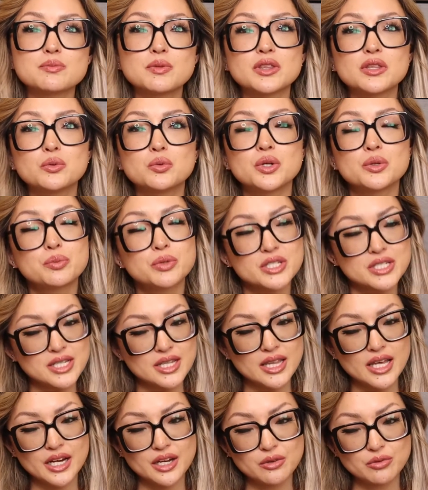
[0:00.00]
but the one
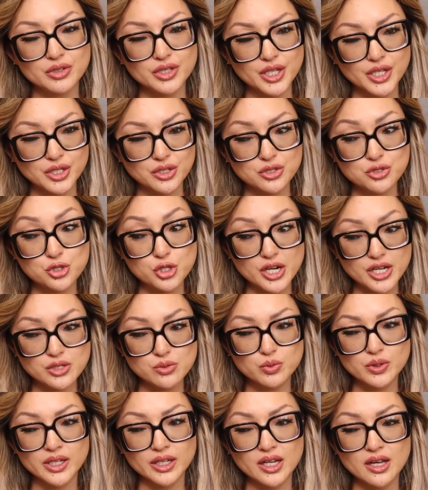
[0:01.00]
person that I really do
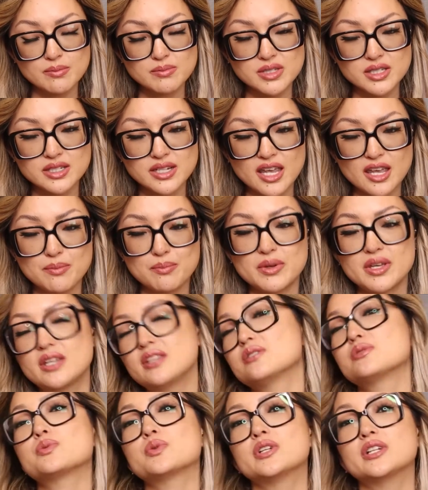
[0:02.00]
trust when it comes to
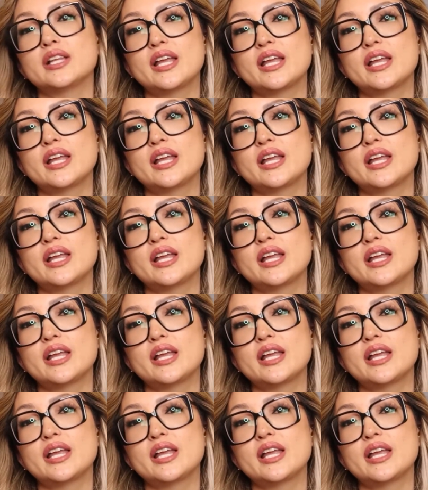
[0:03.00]
tape-ins